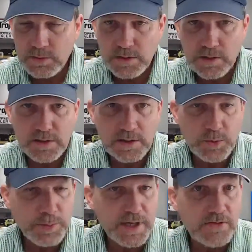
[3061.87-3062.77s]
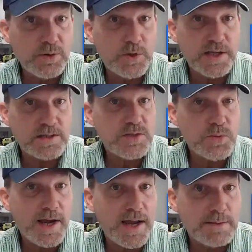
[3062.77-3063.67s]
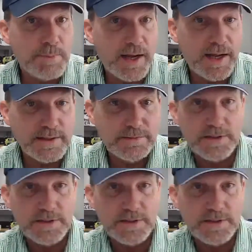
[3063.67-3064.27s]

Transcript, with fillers: uh, we'll be giving away a swag bag.